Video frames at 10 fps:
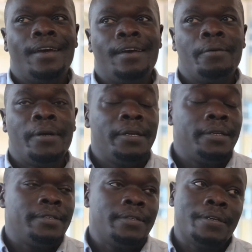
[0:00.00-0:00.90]
One
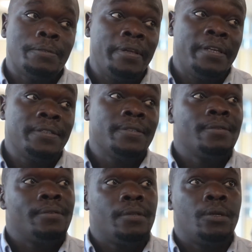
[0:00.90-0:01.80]
is experience.
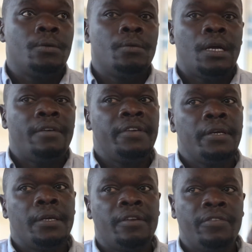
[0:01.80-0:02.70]

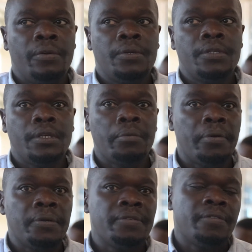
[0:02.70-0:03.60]
Having reviewed
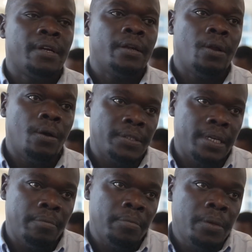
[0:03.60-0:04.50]
reports for a long
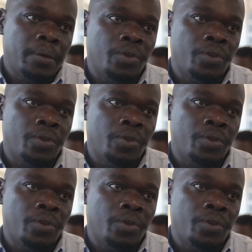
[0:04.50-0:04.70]
time,